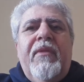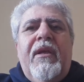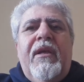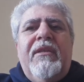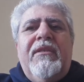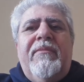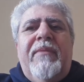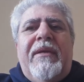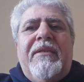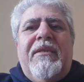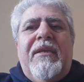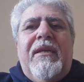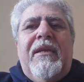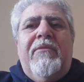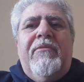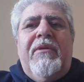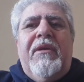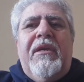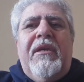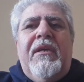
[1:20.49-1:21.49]
it's
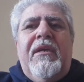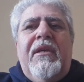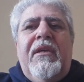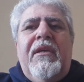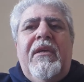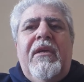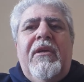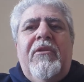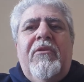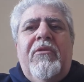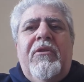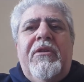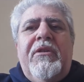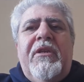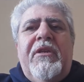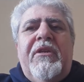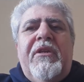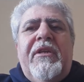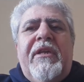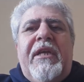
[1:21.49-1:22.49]
basically an
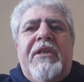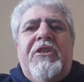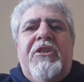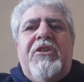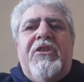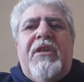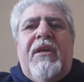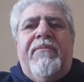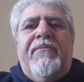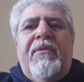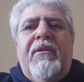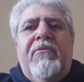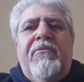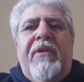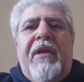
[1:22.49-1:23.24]
integration chapter,